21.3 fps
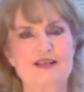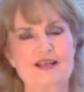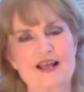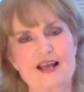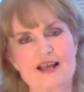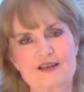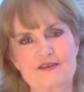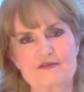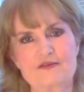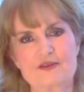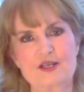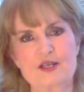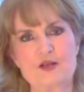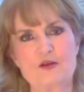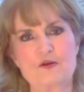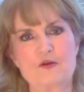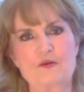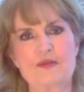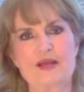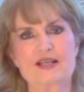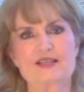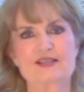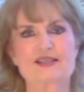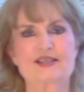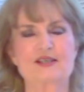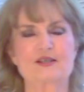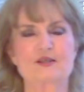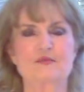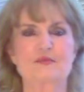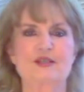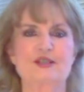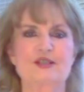on a video about
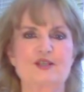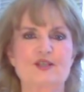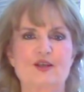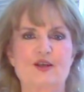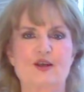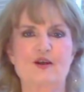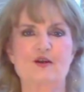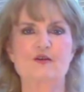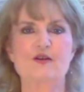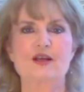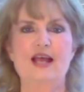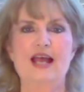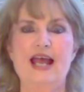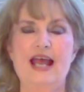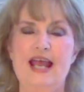6 months ago,